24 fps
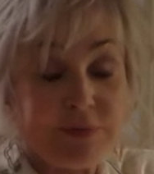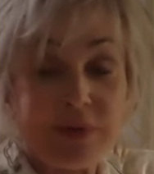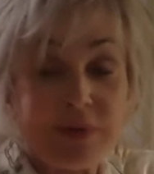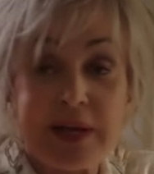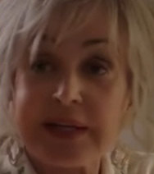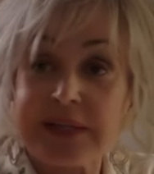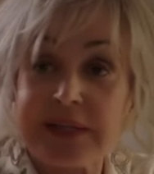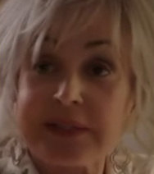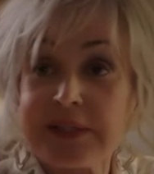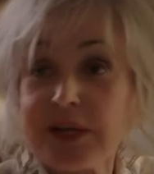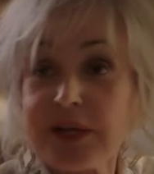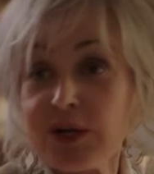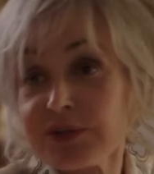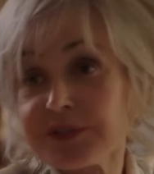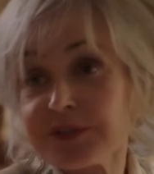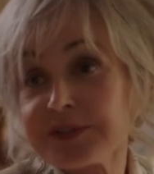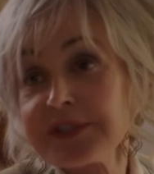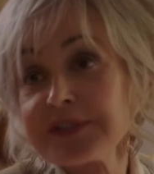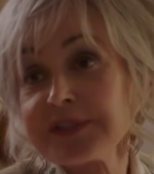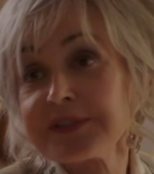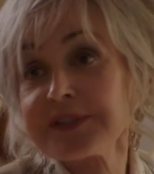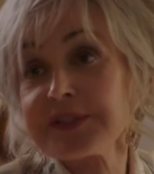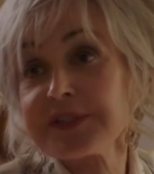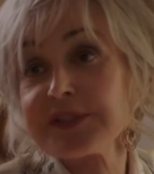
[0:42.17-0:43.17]
I could talk
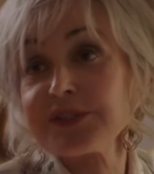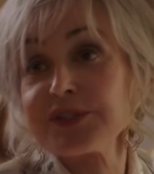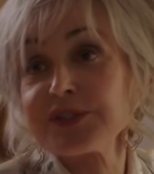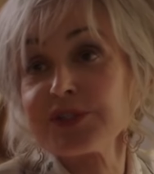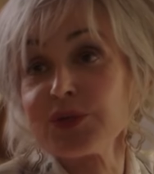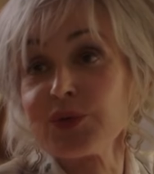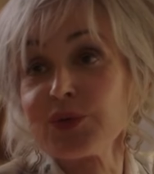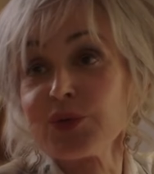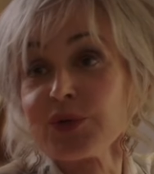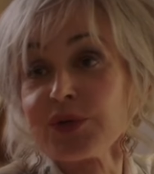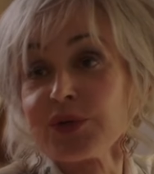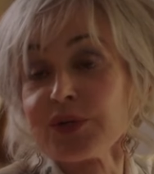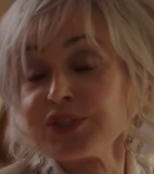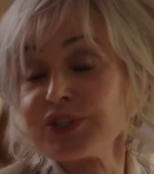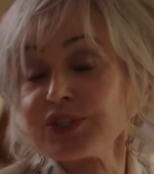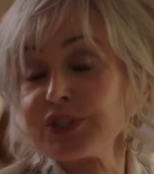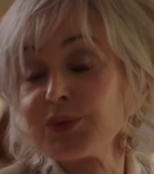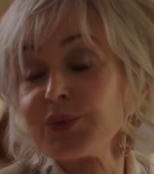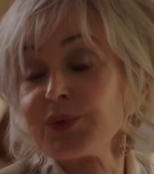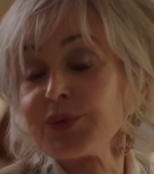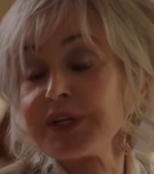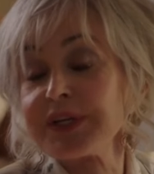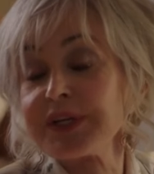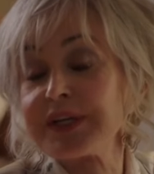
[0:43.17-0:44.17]
sense into her, she
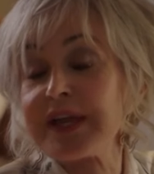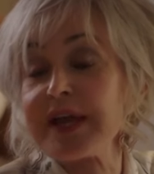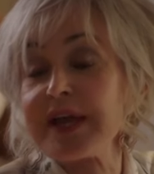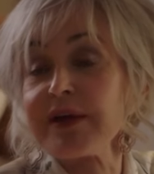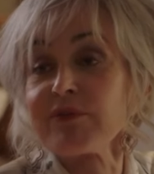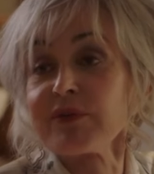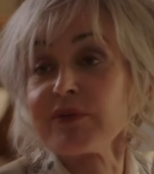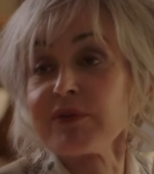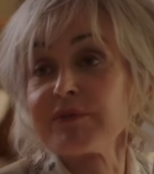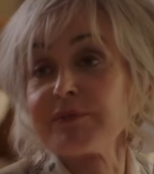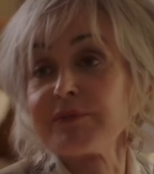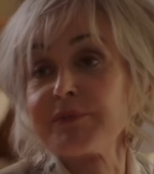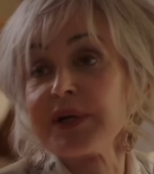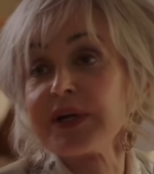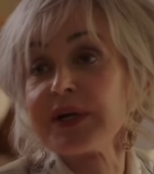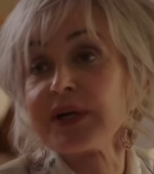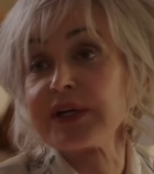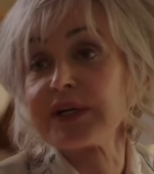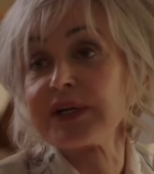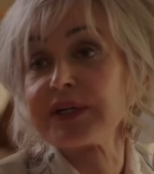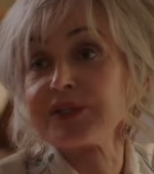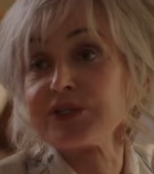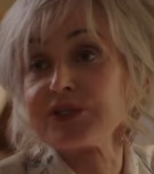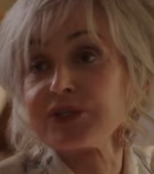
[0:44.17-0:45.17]
would never have married